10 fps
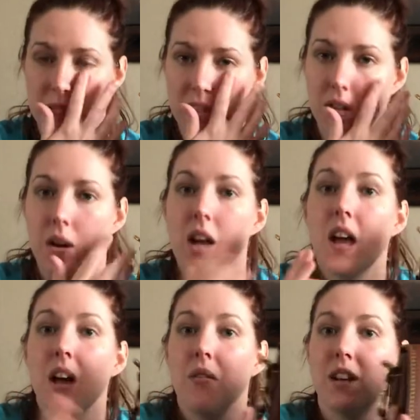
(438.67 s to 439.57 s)
So
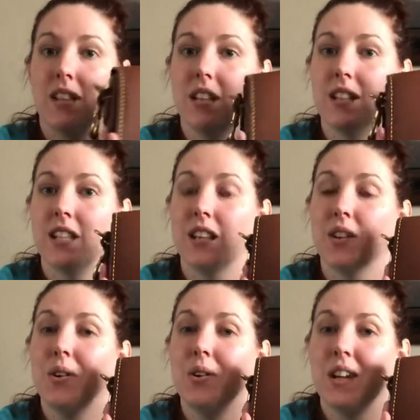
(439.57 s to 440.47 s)
when I saw this had the
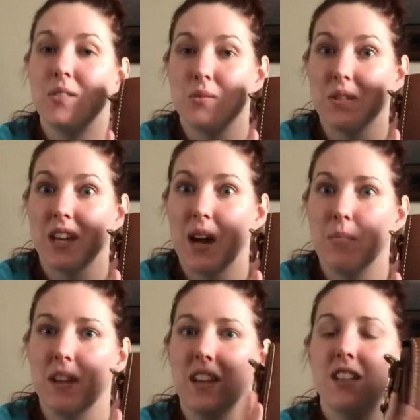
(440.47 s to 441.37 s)
gold, I was really
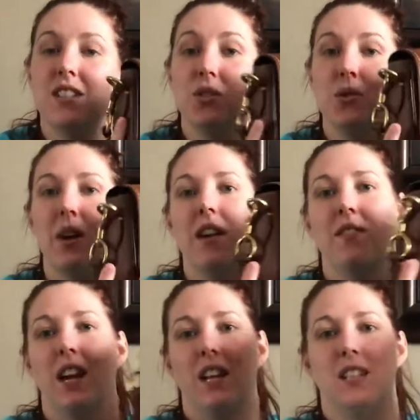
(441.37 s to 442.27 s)
happy to have
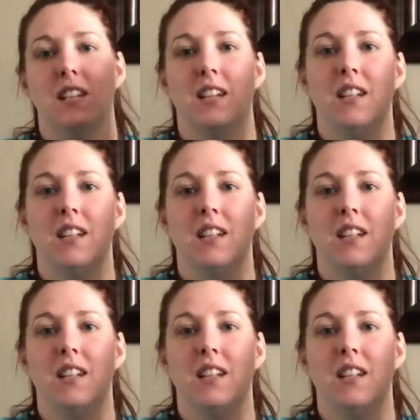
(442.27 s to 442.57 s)
that.